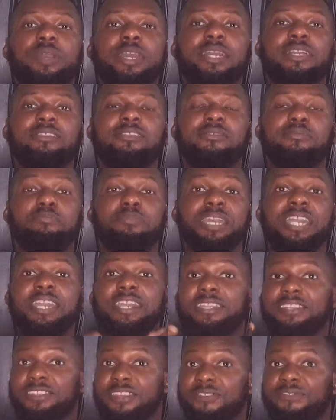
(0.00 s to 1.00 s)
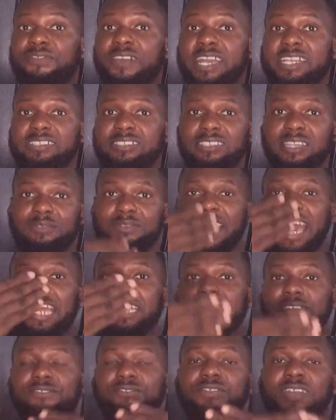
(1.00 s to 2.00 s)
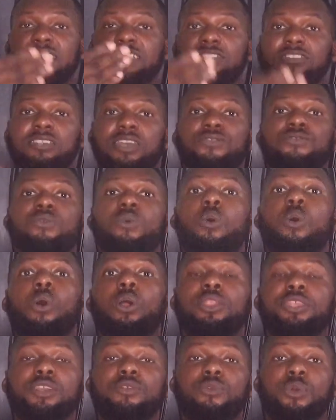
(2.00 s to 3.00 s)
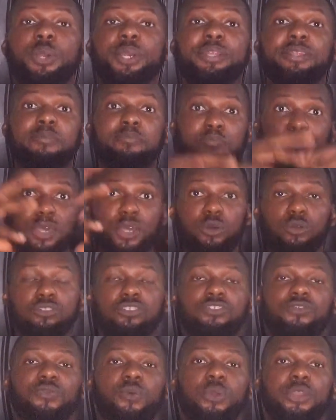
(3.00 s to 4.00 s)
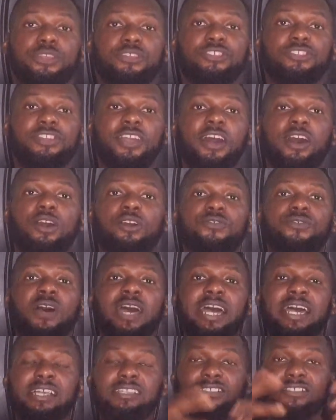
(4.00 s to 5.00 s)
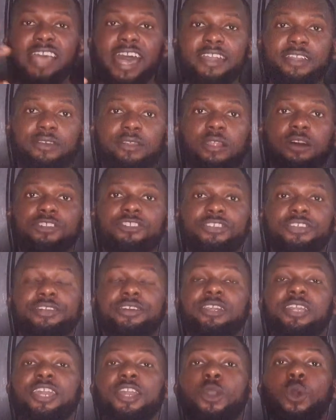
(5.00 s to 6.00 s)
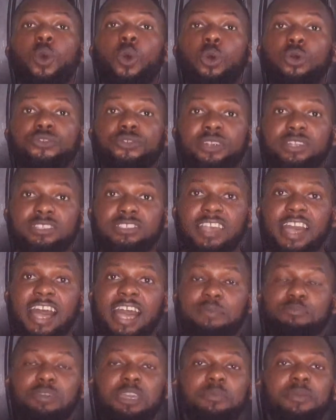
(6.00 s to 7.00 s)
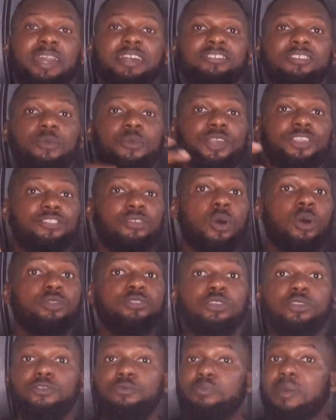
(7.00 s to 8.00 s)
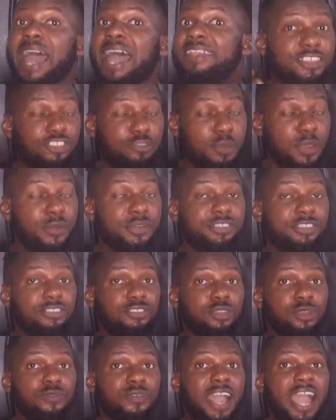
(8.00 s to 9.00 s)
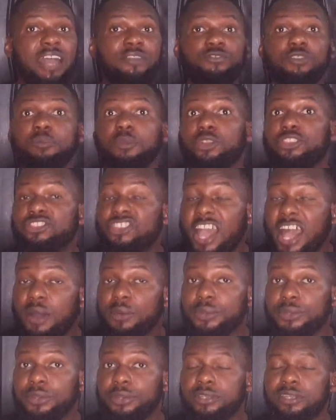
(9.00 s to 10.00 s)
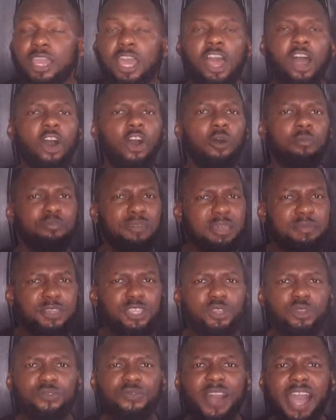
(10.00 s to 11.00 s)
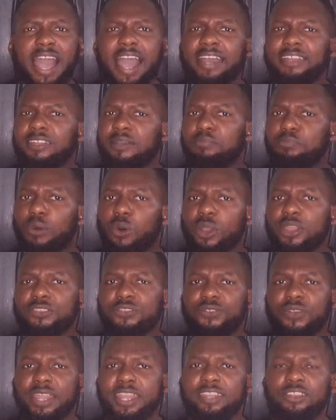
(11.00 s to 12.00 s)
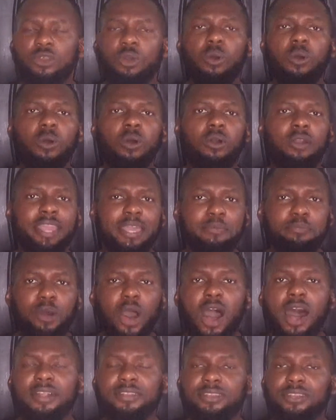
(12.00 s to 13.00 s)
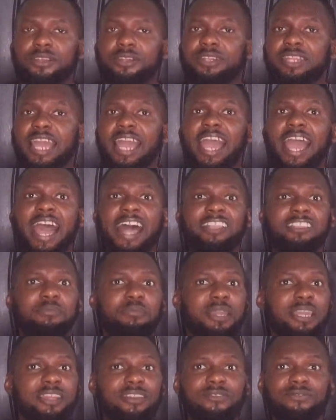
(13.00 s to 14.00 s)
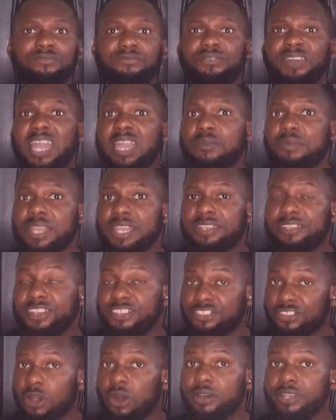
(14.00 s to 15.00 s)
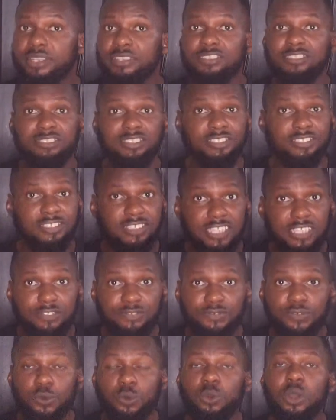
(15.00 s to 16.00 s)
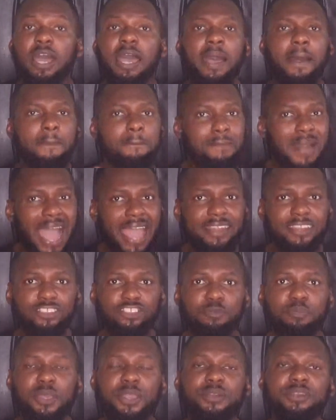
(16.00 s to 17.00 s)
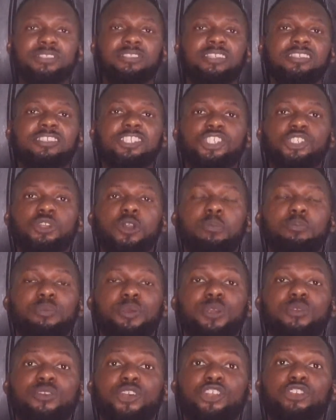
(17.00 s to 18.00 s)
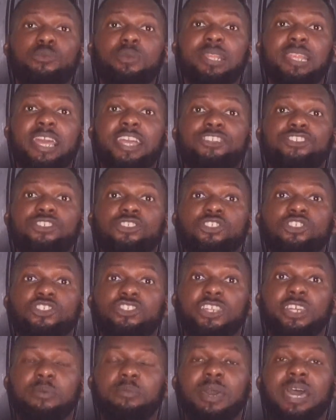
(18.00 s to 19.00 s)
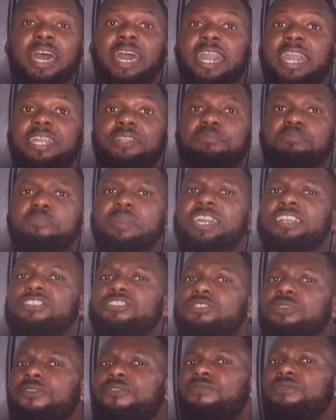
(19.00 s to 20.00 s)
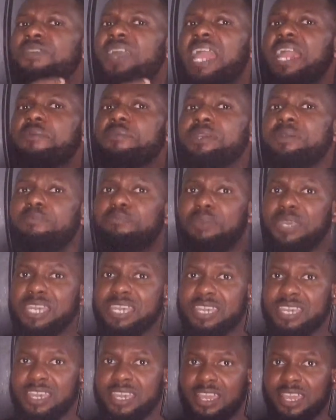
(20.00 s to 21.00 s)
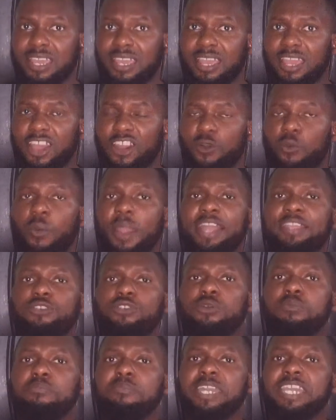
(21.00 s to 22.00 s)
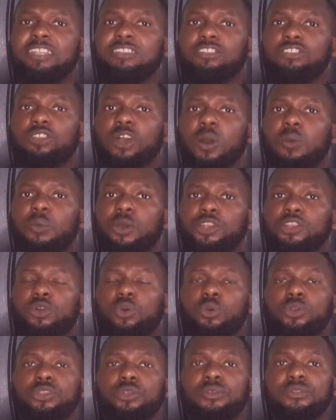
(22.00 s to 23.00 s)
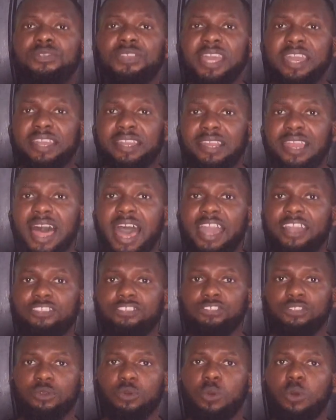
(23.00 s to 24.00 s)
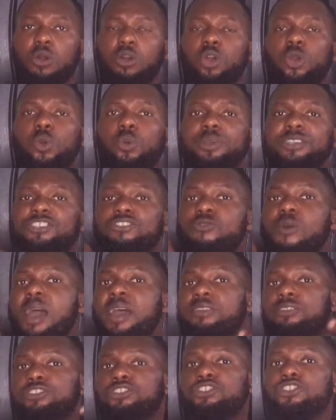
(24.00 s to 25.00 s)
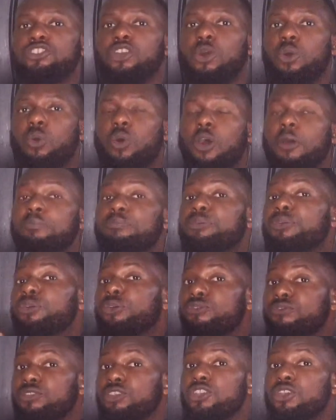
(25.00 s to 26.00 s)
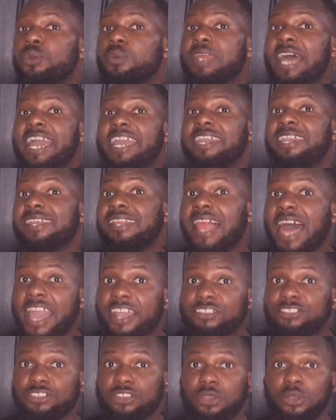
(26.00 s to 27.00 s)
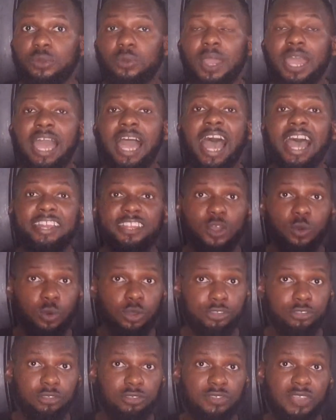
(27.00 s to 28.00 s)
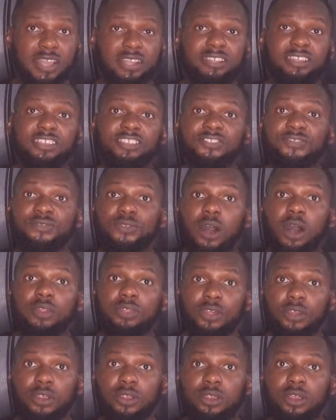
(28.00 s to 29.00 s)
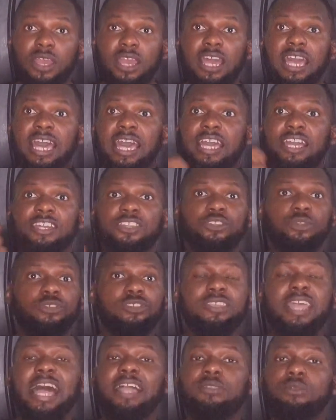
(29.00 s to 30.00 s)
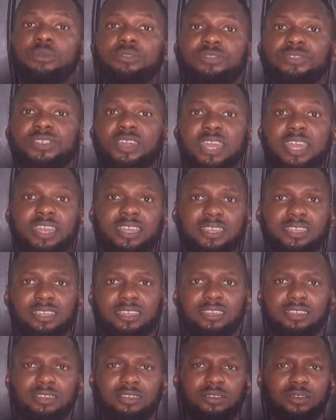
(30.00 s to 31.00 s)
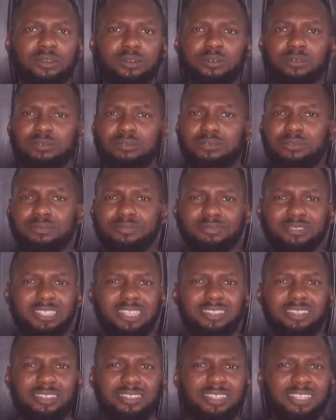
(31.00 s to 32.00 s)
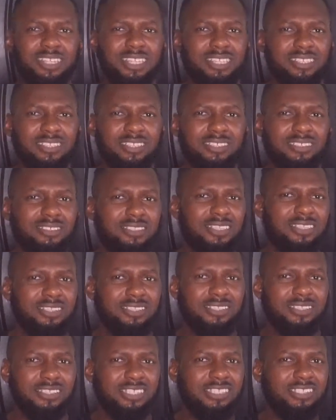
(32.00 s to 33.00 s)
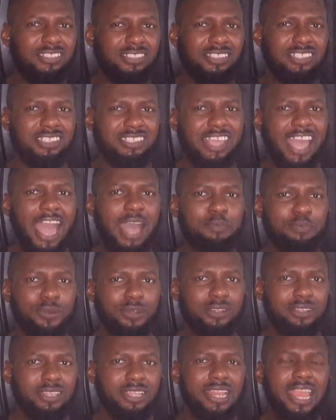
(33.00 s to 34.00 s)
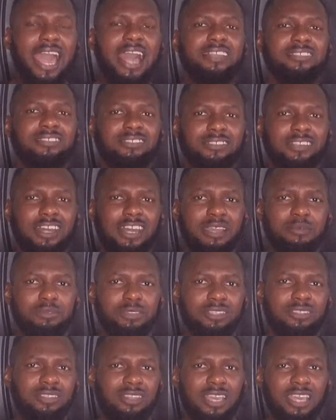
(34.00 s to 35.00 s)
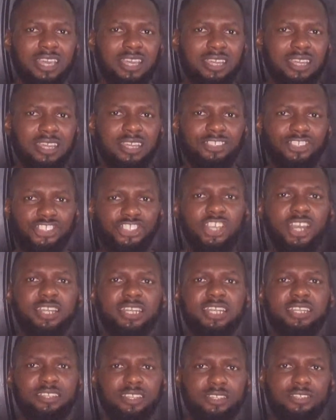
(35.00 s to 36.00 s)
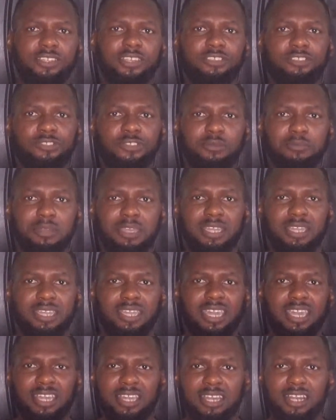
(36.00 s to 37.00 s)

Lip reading: with being defensive. That defensive wall you've already built for yourself psychologically over time, maybe as a result of bad experiences you've had from your childhood, or maybe you've had a boyfriend or a partner that has been very dishonest, deceitful, bad experiences in your previous relationship. It makes you very picky. When you meet someone who you think likes you, or who is trying to show or prove to you that he likes you and he wants to take this further, you start to think, oh, this happened the last time. Johnny did this to me.